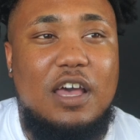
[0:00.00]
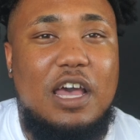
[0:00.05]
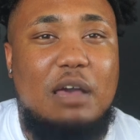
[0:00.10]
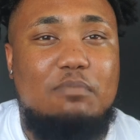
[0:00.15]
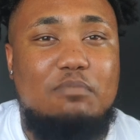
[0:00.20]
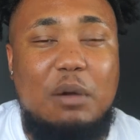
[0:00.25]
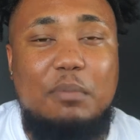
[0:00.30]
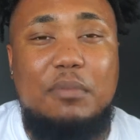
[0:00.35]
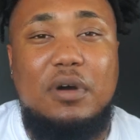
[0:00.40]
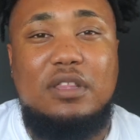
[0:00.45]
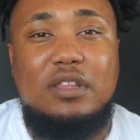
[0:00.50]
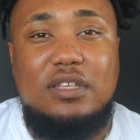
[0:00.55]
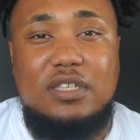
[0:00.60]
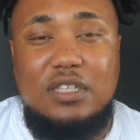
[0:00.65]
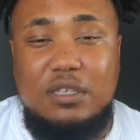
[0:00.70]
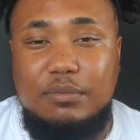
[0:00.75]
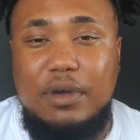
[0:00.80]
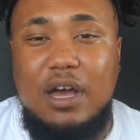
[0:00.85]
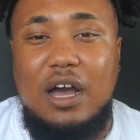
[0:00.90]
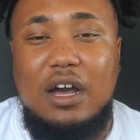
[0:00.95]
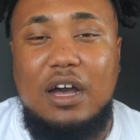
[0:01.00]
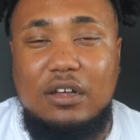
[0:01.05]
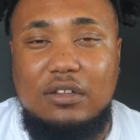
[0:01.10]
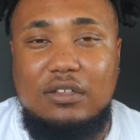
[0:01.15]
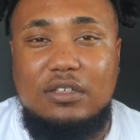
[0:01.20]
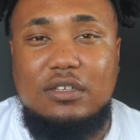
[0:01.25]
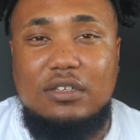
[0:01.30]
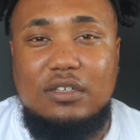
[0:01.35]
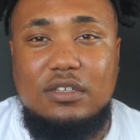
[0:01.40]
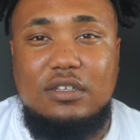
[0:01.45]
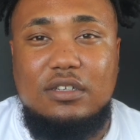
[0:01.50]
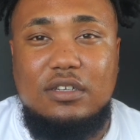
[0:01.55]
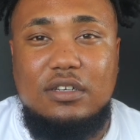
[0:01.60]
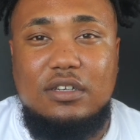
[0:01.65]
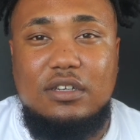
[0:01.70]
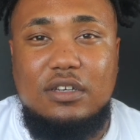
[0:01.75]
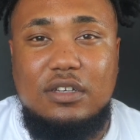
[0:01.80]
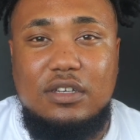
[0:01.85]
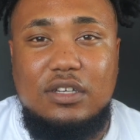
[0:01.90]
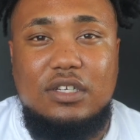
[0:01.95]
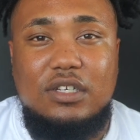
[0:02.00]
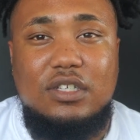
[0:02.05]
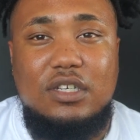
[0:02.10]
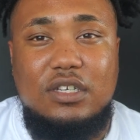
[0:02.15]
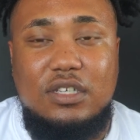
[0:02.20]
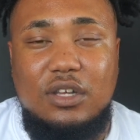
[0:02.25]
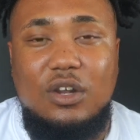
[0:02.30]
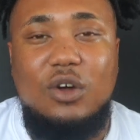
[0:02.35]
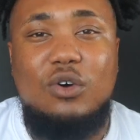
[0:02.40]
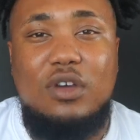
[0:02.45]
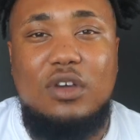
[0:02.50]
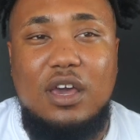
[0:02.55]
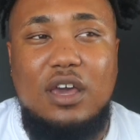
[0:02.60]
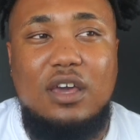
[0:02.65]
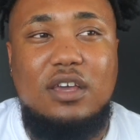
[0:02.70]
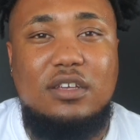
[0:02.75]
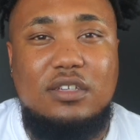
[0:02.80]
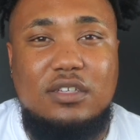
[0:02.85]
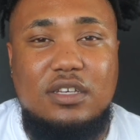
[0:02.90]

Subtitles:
My mother smiled. She said, okay.